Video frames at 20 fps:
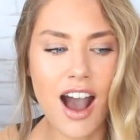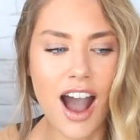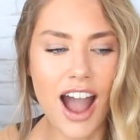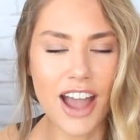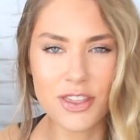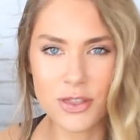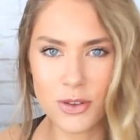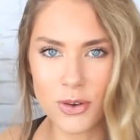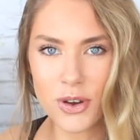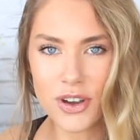
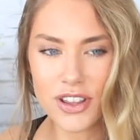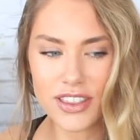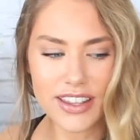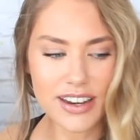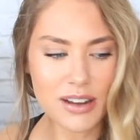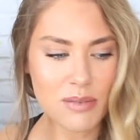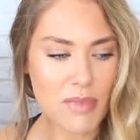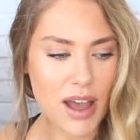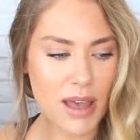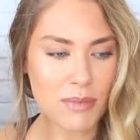I thought
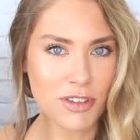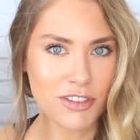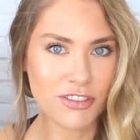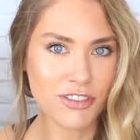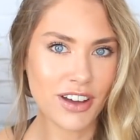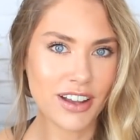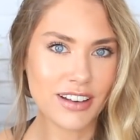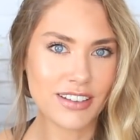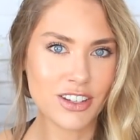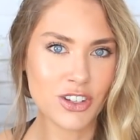that it might be
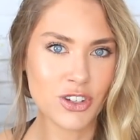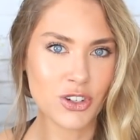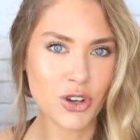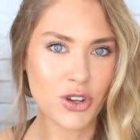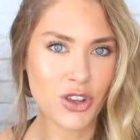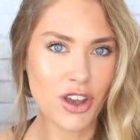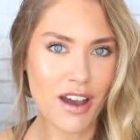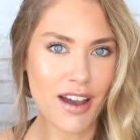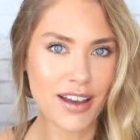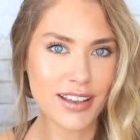fun to show
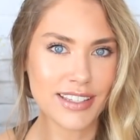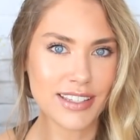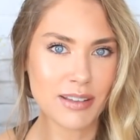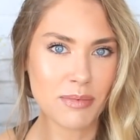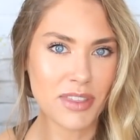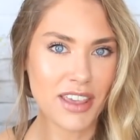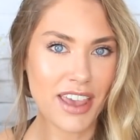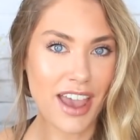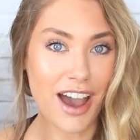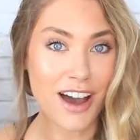you guys
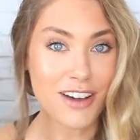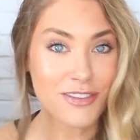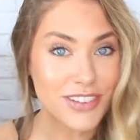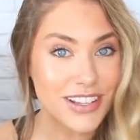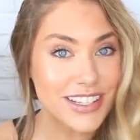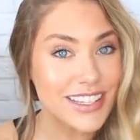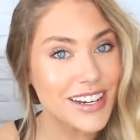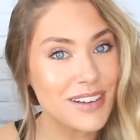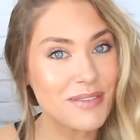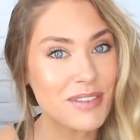some of the
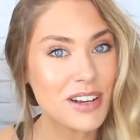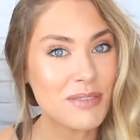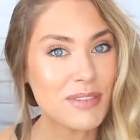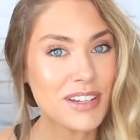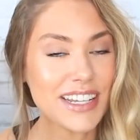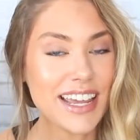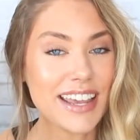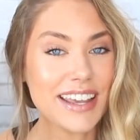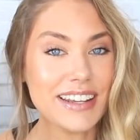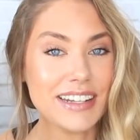outfits that I'm going to
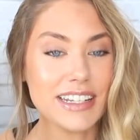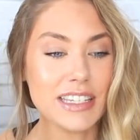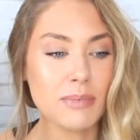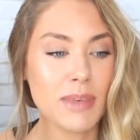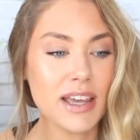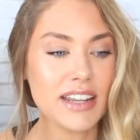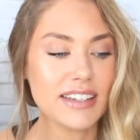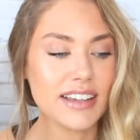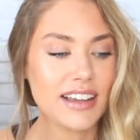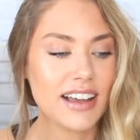be taking to
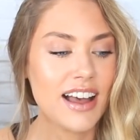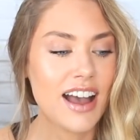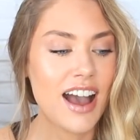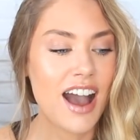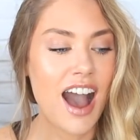Splendour.